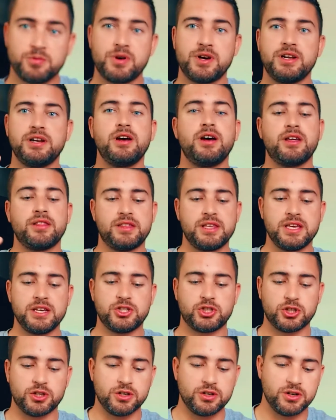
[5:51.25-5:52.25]
one, the
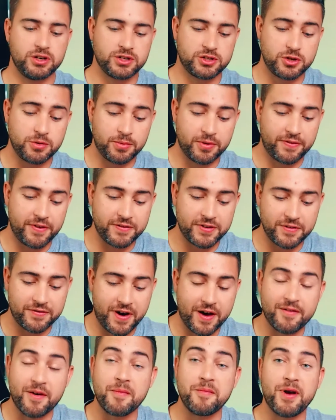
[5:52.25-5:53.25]
Shure Super
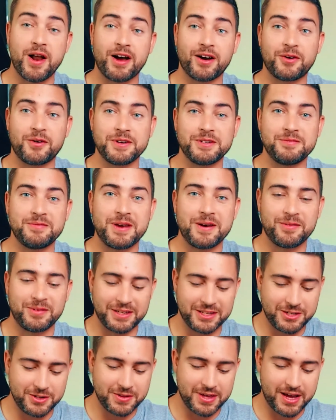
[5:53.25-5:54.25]
55, I'm not going to be able
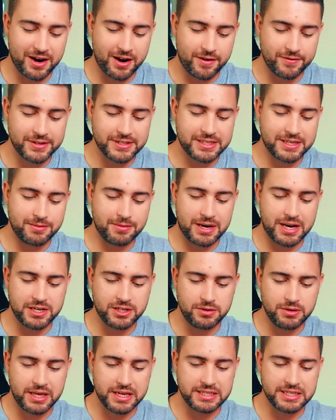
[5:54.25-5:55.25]
to do that obviously, but I
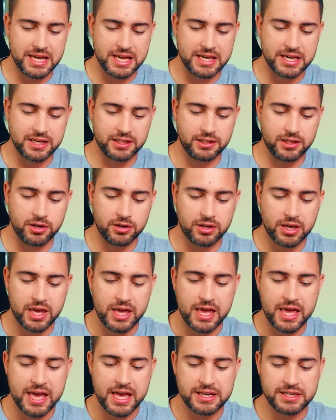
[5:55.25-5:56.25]
do like taking a look
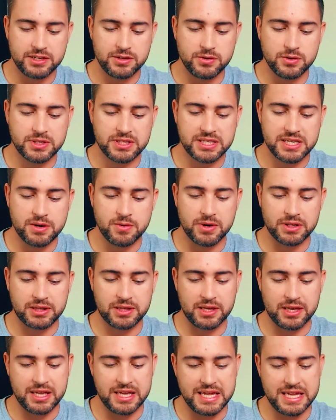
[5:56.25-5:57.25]
to see what
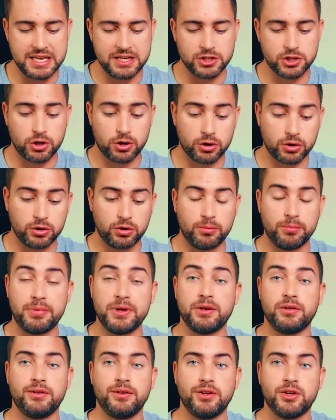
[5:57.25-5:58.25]
the internal
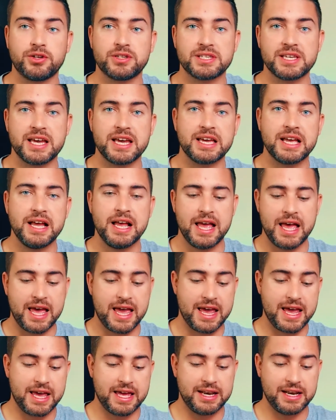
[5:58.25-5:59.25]
build looks like.
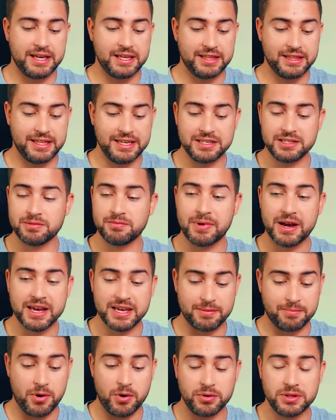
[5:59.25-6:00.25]
And this
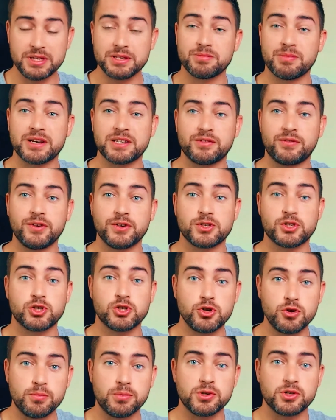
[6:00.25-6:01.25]
mic, both these mics feel
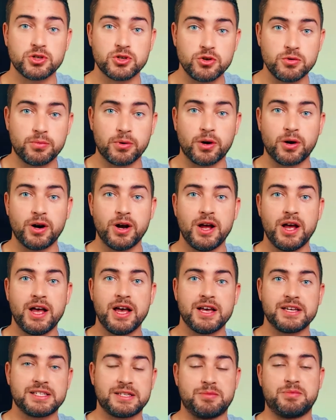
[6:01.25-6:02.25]
super, super
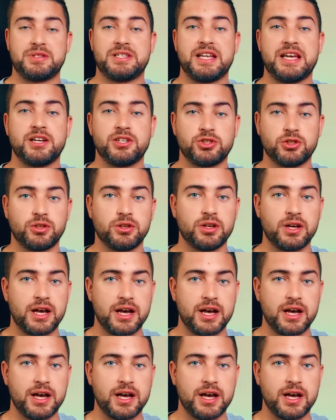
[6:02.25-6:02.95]
substantial.